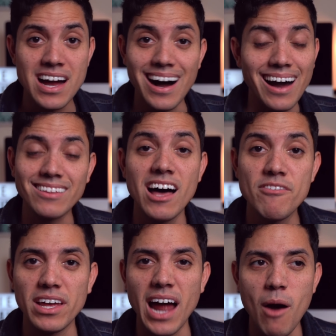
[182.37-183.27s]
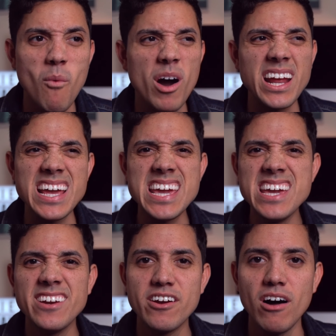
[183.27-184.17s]
I love it. I want to
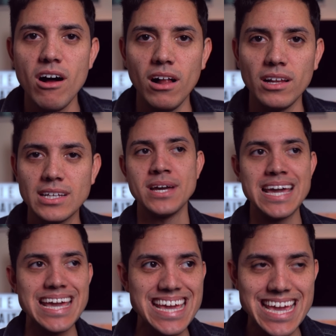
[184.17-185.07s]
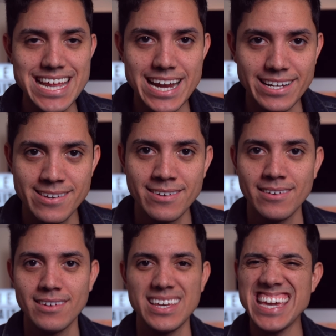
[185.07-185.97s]
eat it all. Eat it.
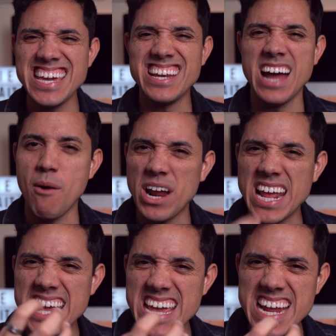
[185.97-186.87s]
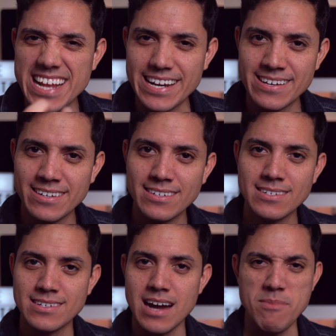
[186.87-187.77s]
I want to eat it.
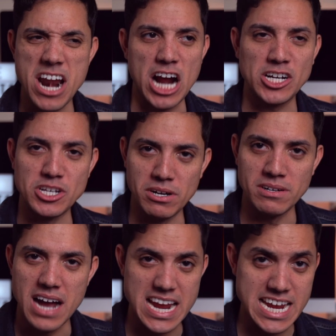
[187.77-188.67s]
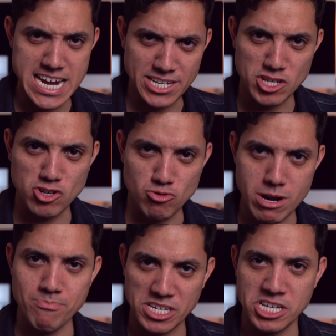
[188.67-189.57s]
I'm an actor. I eat
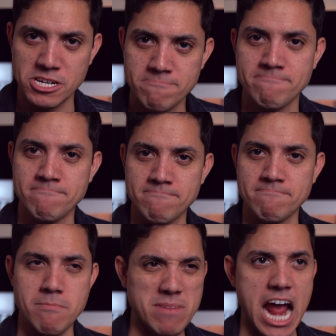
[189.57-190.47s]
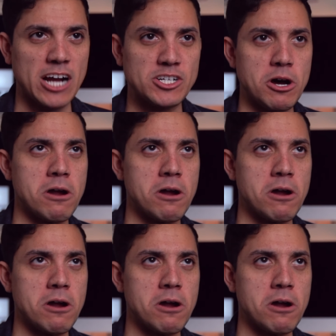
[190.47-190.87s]
scripts. I'm an actor.